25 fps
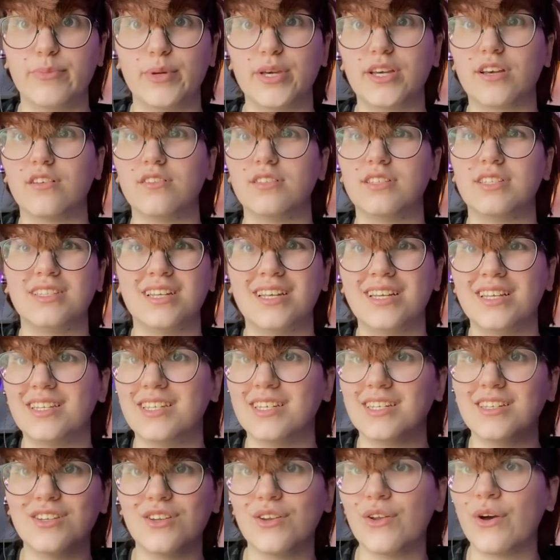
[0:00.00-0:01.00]
because they
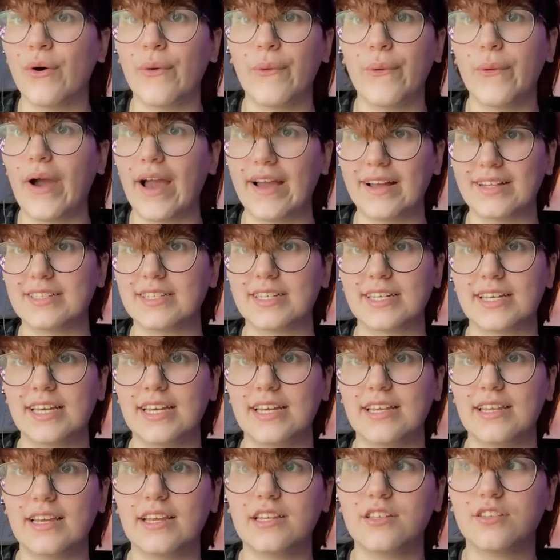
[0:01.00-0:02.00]
didn't know as a
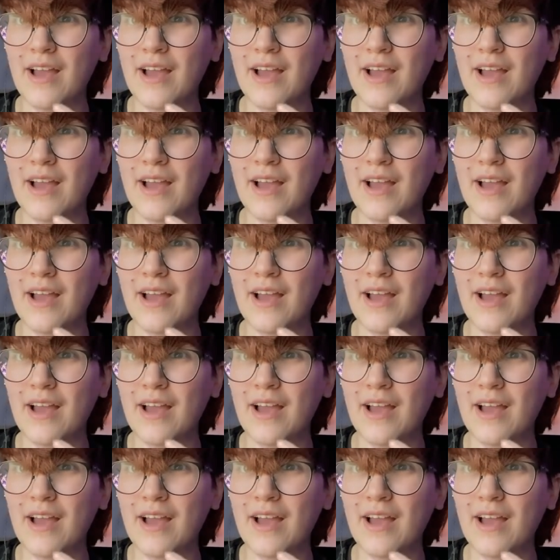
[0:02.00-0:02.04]
kid.